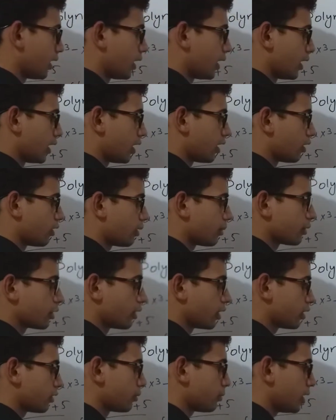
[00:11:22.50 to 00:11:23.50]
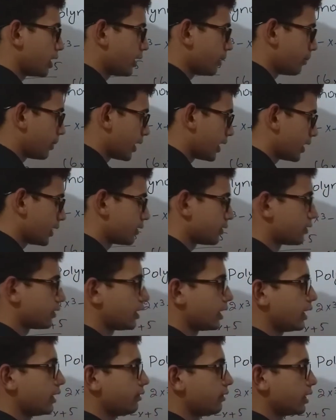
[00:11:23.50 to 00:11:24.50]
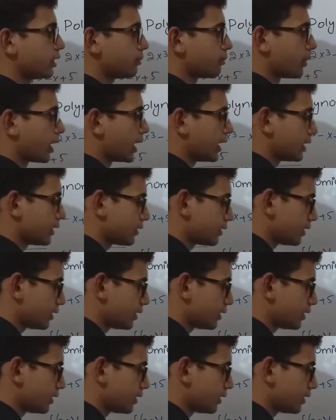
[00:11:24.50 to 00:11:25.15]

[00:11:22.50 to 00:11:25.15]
Now I'm going to multiply 3 with minus